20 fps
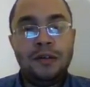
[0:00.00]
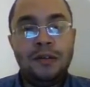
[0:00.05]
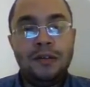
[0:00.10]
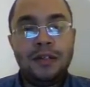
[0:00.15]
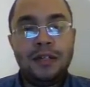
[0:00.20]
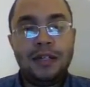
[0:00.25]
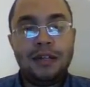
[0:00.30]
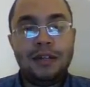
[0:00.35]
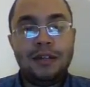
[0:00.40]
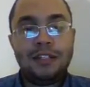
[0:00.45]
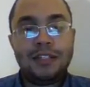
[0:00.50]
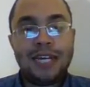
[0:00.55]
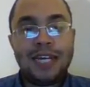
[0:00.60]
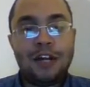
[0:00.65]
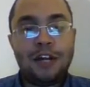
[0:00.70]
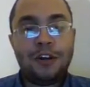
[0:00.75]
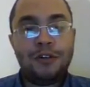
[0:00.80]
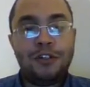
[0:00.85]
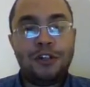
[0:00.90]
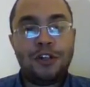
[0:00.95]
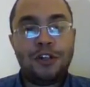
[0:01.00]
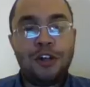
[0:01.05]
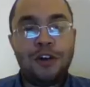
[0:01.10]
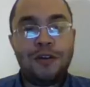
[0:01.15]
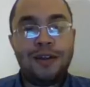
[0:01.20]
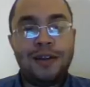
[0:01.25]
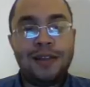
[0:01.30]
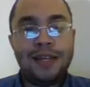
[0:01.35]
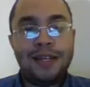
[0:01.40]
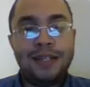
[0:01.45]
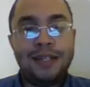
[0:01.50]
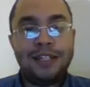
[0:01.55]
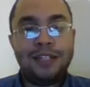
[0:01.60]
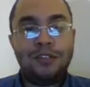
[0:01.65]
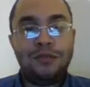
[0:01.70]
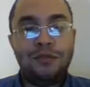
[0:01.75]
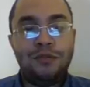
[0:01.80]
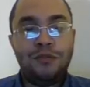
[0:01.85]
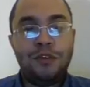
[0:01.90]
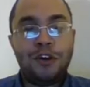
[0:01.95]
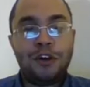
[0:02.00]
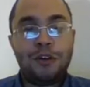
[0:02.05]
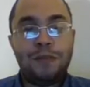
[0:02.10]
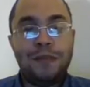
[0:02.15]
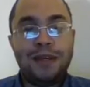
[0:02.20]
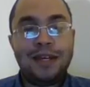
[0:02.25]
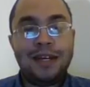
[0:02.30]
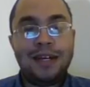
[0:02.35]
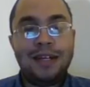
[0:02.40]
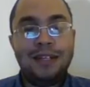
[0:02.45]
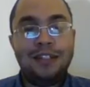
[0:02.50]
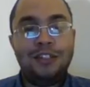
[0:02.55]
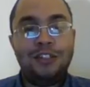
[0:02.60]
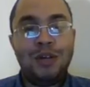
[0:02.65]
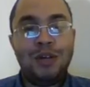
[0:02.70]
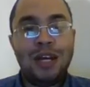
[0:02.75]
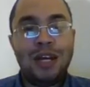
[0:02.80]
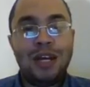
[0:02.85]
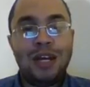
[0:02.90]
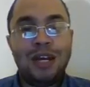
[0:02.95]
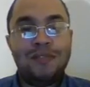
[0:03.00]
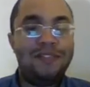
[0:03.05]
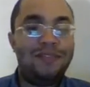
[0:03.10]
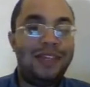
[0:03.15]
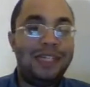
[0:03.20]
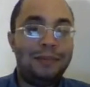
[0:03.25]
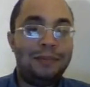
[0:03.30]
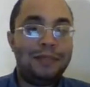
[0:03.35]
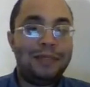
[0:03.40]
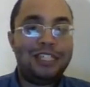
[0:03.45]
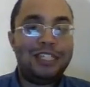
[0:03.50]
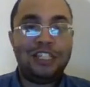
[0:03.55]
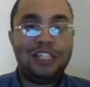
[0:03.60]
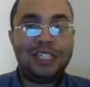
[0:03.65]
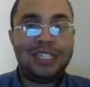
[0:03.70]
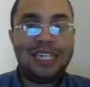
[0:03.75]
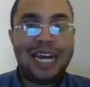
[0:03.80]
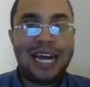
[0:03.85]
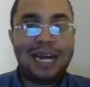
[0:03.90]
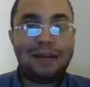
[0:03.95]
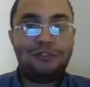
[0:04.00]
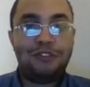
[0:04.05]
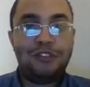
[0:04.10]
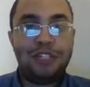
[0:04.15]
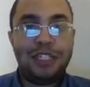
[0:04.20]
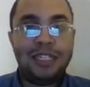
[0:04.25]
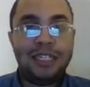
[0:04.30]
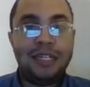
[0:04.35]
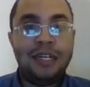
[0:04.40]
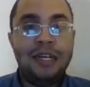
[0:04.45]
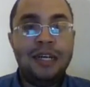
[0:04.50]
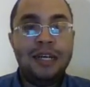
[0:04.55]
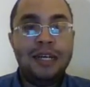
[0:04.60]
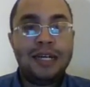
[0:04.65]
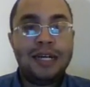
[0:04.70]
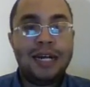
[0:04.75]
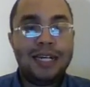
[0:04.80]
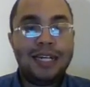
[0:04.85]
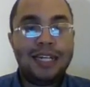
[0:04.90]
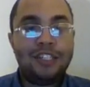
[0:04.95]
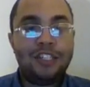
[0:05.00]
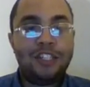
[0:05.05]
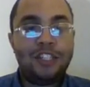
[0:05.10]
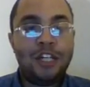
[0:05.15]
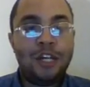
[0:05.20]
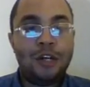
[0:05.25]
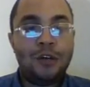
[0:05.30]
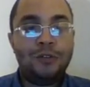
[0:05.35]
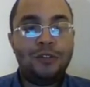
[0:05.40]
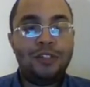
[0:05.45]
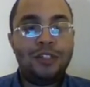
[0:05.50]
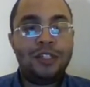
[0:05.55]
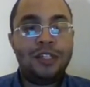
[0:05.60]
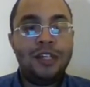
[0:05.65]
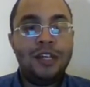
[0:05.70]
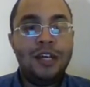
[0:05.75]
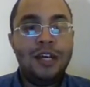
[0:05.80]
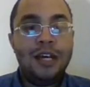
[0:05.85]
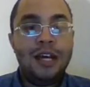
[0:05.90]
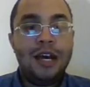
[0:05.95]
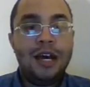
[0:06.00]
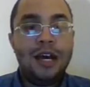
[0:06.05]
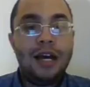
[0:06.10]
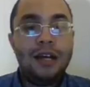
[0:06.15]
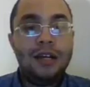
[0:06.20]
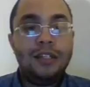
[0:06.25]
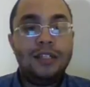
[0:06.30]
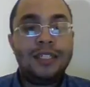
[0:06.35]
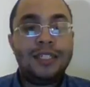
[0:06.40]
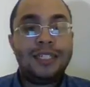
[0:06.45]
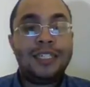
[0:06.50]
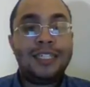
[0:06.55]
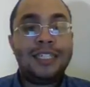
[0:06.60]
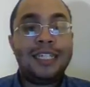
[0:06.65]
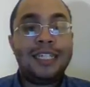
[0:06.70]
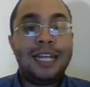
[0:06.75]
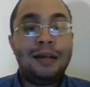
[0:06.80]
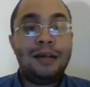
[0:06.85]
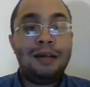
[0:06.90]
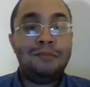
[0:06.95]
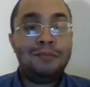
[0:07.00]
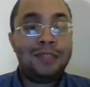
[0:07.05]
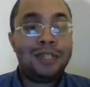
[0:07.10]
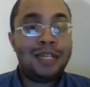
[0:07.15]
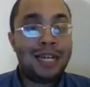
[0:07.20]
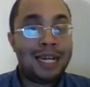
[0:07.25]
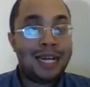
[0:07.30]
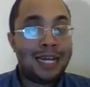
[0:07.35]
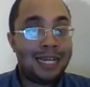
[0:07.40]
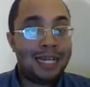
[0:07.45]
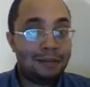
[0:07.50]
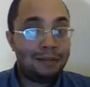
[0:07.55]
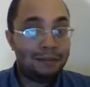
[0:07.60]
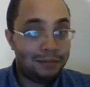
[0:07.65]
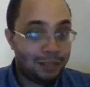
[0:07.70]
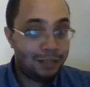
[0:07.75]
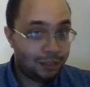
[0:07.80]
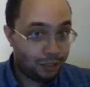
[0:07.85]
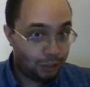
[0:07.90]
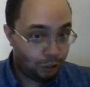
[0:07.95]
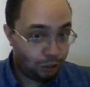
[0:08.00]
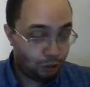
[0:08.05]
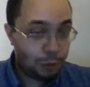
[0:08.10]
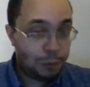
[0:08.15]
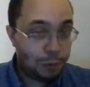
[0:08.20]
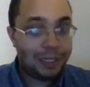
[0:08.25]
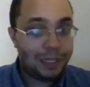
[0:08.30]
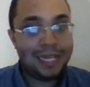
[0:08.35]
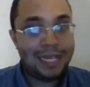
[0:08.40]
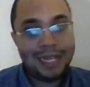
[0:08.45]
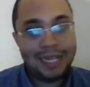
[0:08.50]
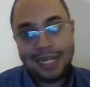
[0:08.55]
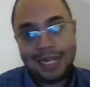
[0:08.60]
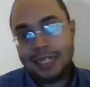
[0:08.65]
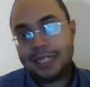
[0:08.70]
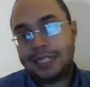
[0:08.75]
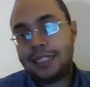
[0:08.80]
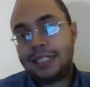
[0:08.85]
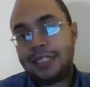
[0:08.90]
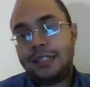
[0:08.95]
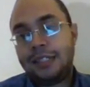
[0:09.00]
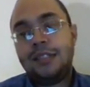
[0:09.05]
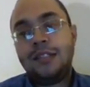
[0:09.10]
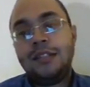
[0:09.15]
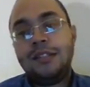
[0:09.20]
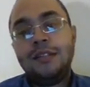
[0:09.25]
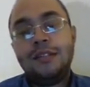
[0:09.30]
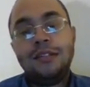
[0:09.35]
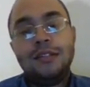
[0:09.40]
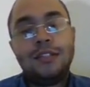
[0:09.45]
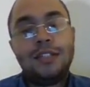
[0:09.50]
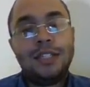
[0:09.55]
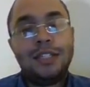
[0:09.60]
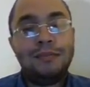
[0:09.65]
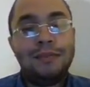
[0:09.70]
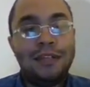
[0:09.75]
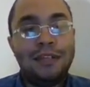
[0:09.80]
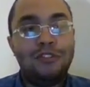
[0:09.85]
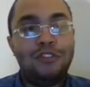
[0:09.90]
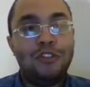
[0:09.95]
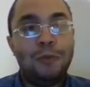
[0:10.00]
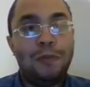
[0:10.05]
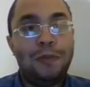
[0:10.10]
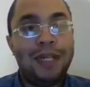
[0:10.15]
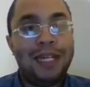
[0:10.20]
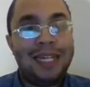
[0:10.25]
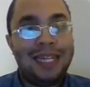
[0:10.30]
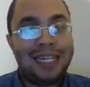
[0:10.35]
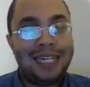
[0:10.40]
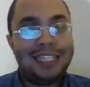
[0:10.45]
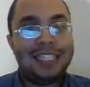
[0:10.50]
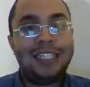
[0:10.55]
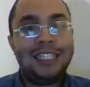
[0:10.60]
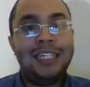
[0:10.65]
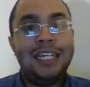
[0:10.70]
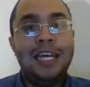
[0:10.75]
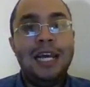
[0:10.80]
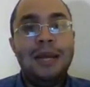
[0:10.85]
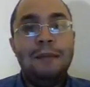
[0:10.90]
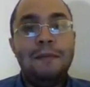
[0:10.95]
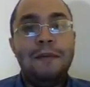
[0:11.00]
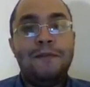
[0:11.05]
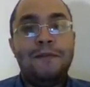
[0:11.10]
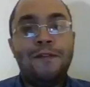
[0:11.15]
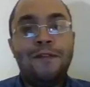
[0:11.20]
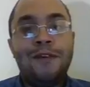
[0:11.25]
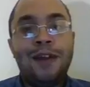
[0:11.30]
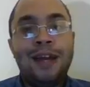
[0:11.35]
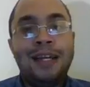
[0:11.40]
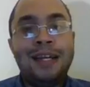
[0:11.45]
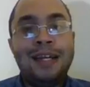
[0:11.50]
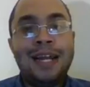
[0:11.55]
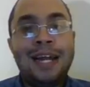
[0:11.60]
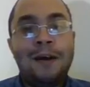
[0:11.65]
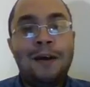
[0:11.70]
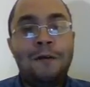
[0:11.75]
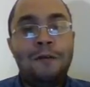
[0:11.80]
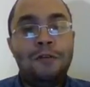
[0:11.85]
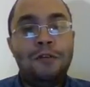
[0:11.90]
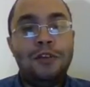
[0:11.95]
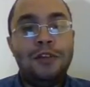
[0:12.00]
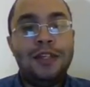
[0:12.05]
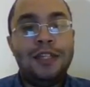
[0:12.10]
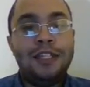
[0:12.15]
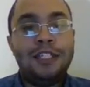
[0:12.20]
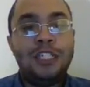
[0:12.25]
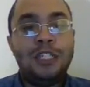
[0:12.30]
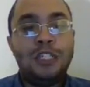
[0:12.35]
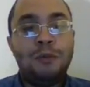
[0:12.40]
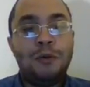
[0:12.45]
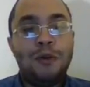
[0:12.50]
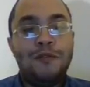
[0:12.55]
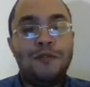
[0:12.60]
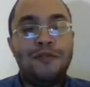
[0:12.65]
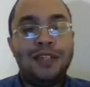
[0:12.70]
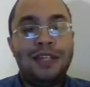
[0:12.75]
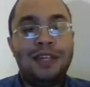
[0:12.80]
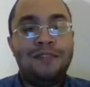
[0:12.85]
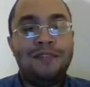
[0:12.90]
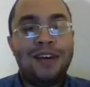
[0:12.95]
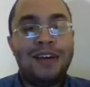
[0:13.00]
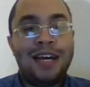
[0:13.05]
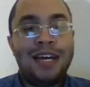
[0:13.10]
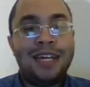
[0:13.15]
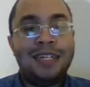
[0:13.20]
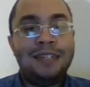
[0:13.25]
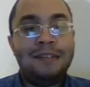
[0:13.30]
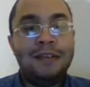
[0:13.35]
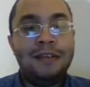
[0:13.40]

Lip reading: okay, this counter Atari thing doesn't work because you have enough liberties to just capture the cutting stones. Sometimes you'll play this. Sometimes you'll play this. But for right now, this is perfectly fine.